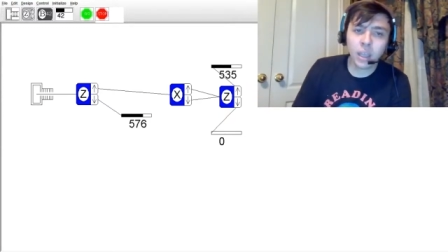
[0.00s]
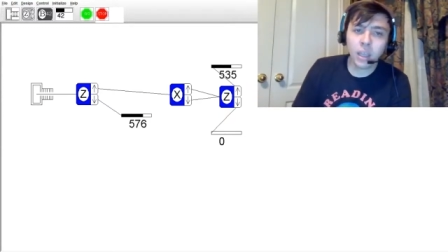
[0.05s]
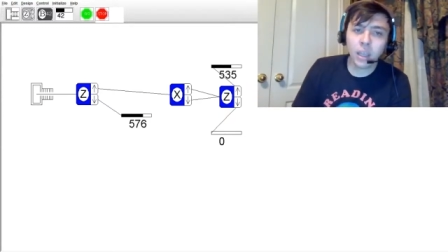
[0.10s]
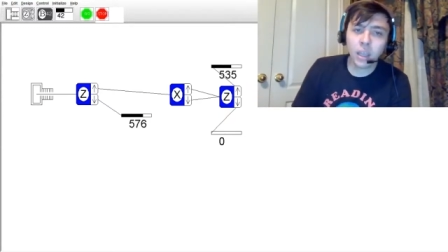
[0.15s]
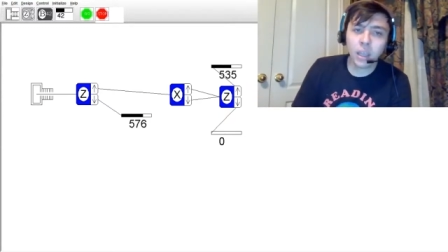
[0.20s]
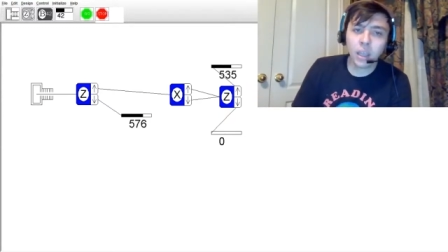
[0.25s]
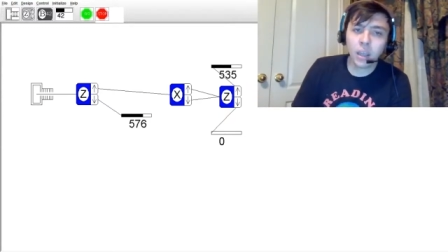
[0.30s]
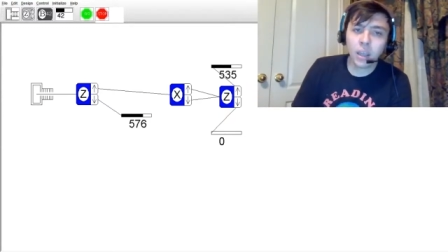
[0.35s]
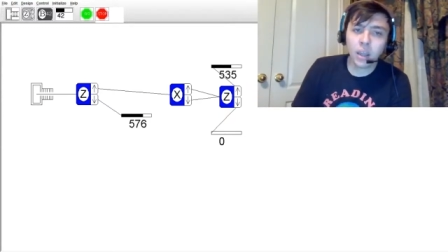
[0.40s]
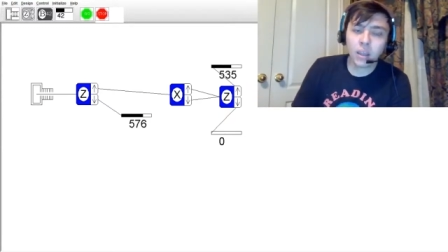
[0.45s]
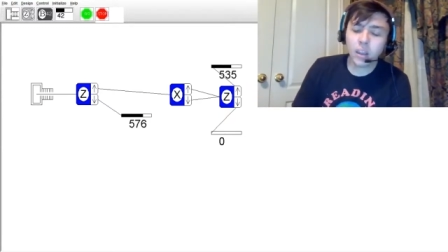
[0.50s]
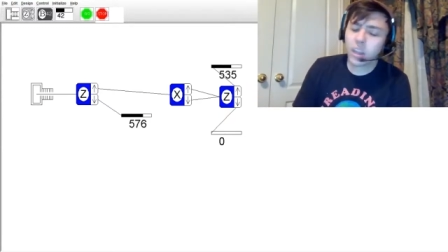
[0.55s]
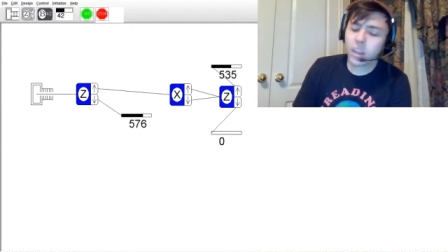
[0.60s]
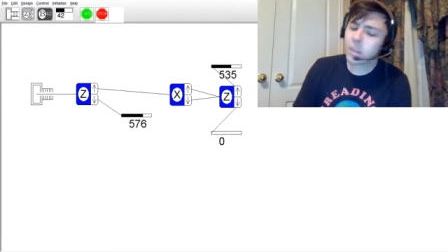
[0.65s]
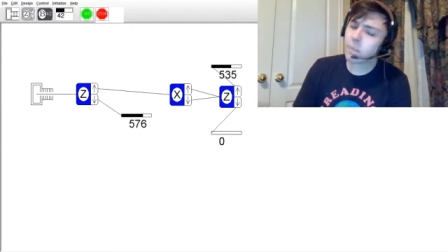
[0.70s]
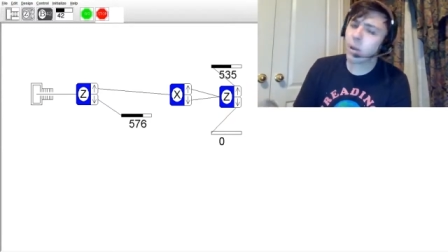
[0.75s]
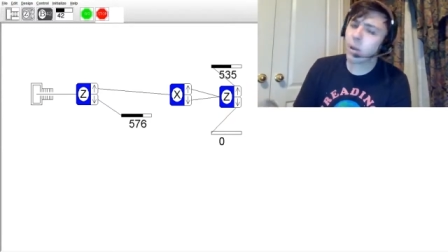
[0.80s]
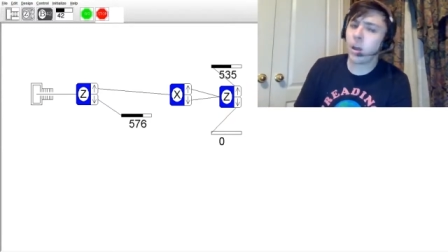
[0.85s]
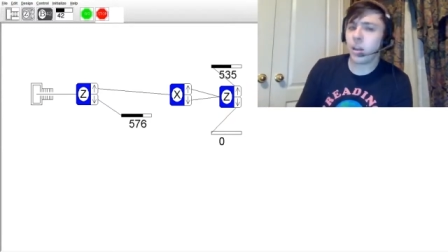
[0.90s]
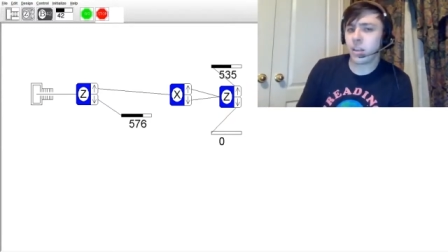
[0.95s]
So let's
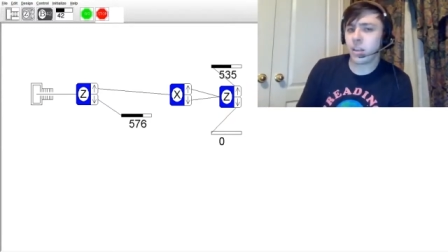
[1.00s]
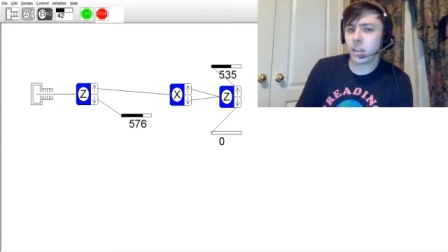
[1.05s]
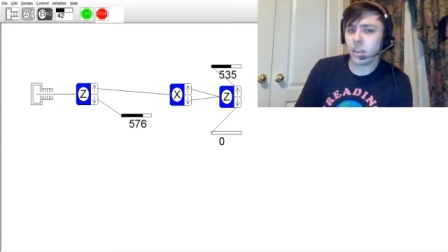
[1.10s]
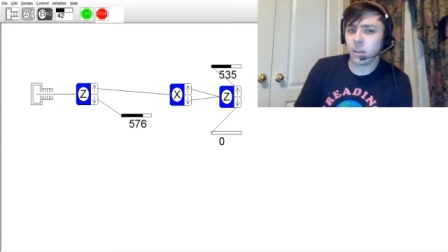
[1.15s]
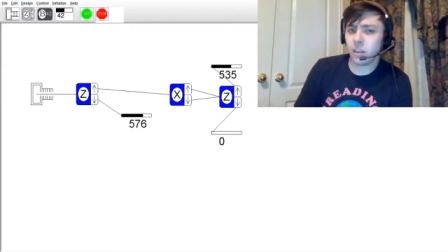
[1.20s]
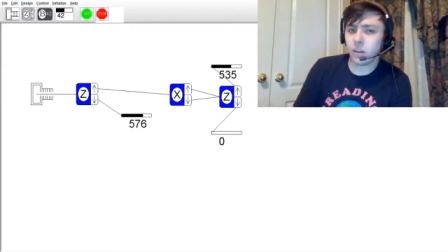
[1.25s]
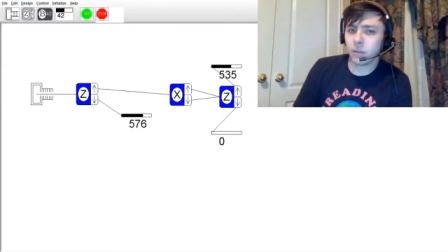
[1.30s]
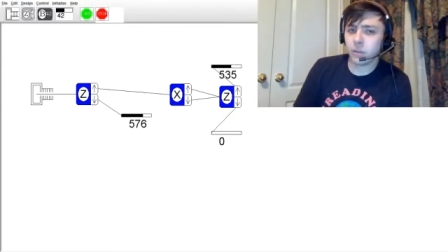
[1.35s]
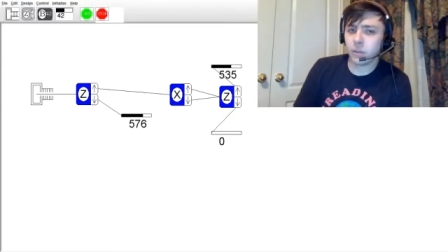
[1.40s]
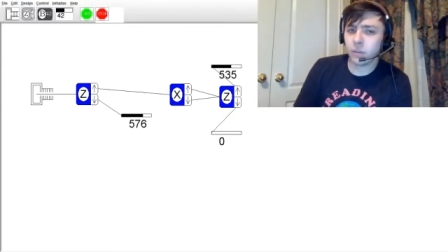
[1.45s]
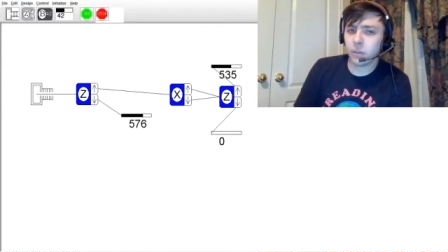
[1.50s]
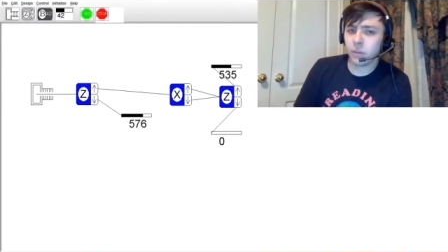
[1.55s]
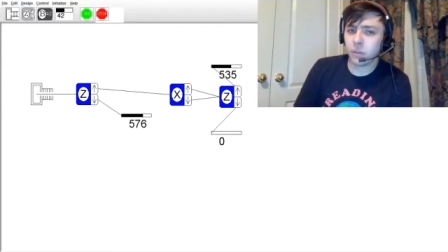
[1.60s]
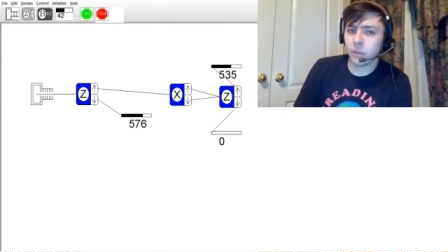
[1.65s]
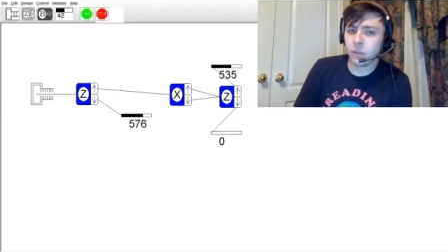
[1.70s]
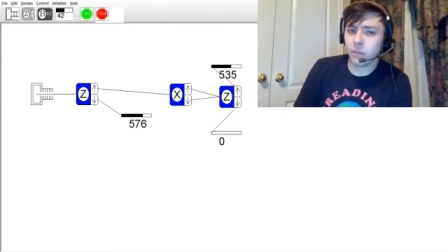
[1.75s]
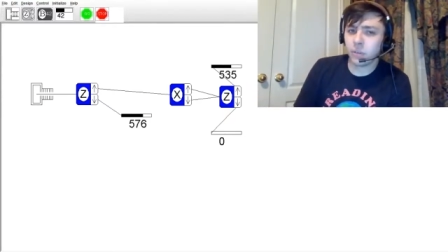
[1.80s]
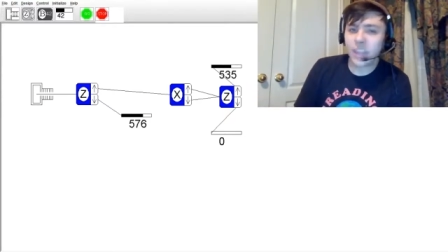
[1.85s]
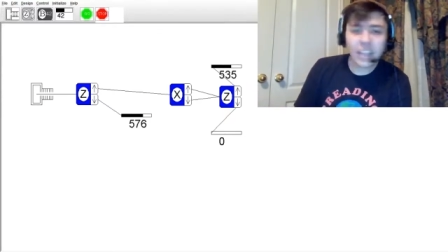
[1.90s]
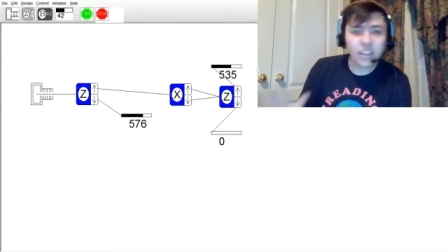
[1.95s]
pause here.
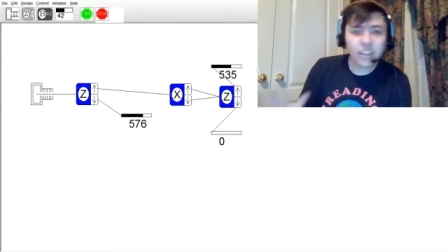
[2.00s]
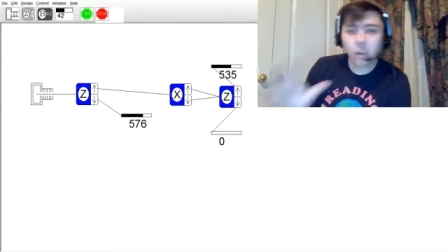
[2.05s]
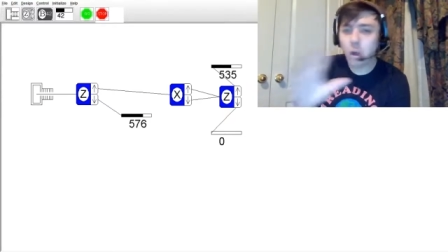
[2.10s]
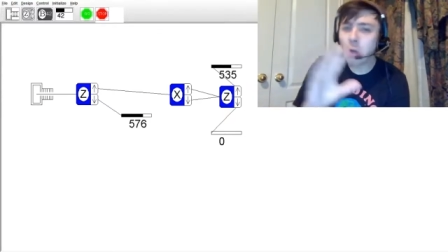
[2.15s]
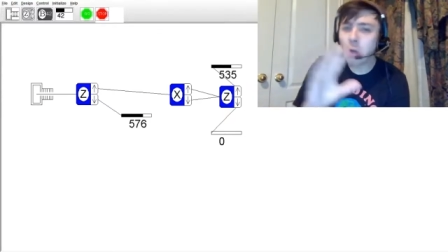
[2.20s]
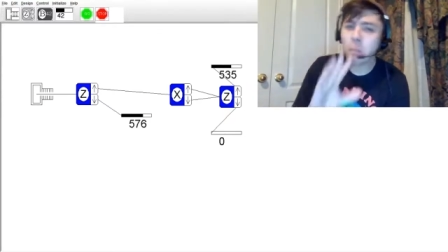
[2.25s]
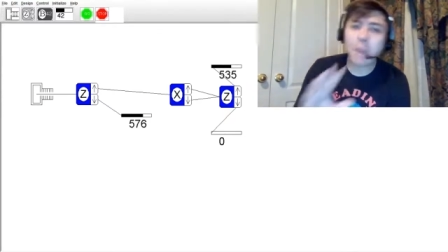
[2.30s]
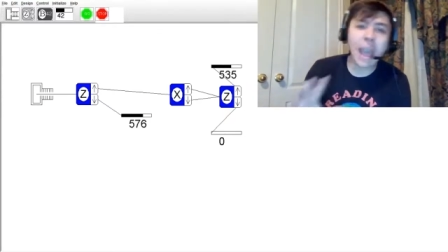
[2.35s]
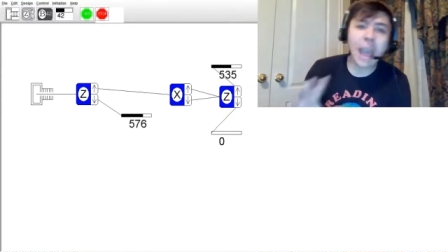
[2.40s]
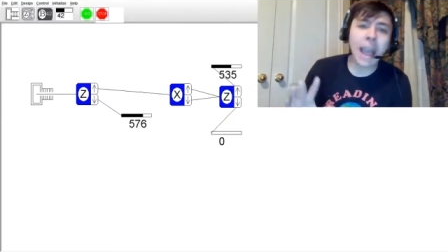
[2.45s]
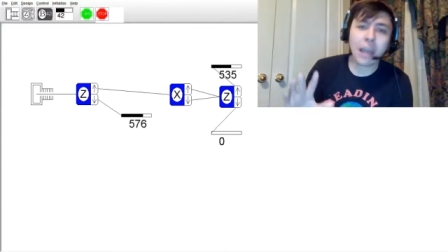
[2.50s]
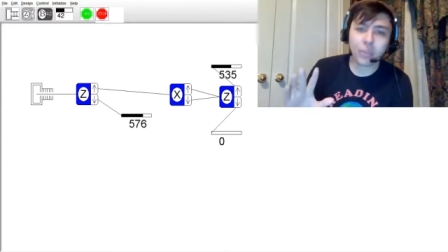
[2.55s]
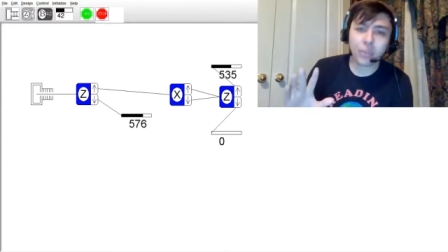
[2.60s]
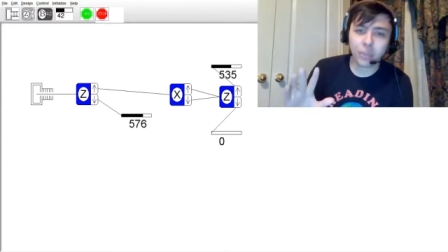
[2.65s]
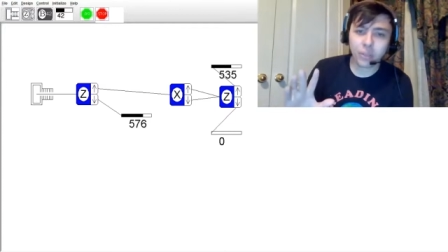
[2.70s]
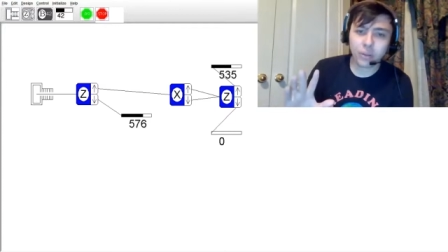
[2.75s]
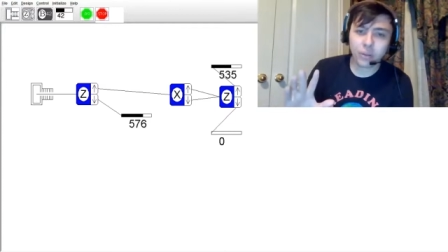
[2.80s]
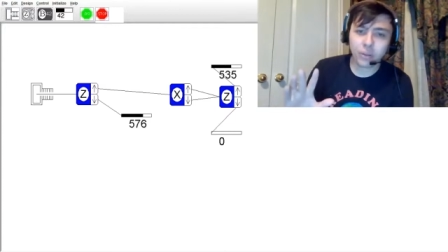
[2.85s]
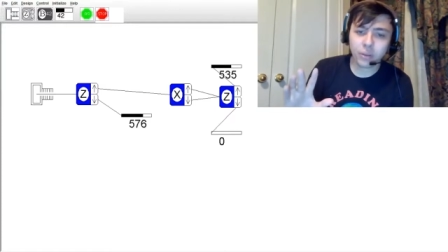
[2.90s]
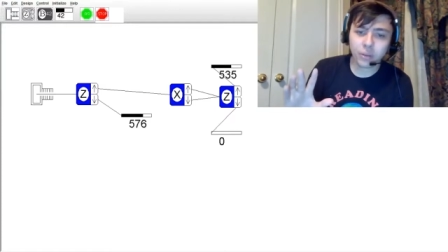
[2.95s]
That's all math,
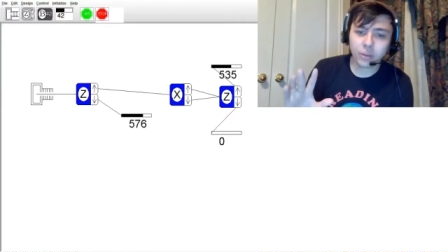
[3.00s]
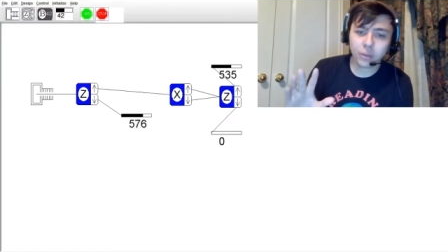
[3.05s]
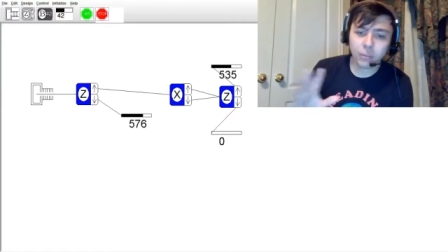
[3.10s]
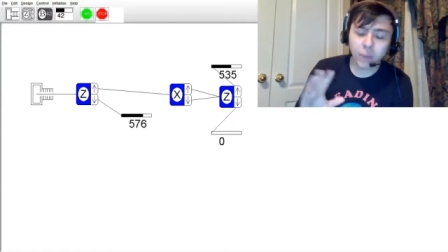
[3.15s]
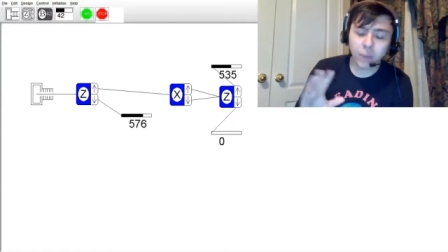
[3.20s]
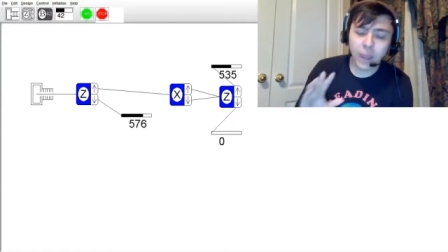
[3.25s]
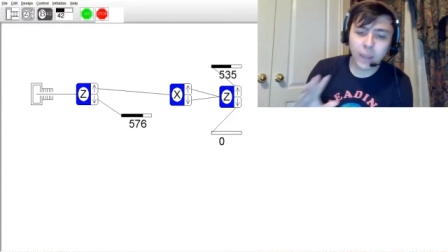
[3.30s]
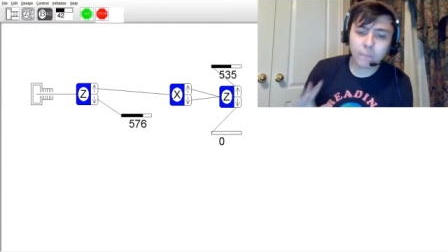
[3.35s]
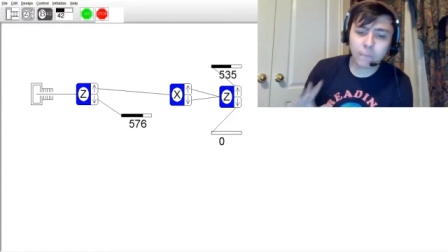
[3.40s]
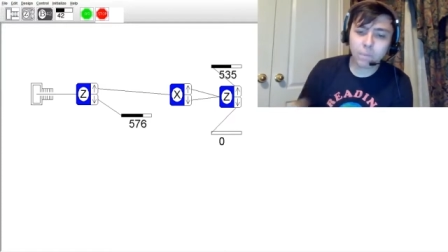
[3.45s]
right?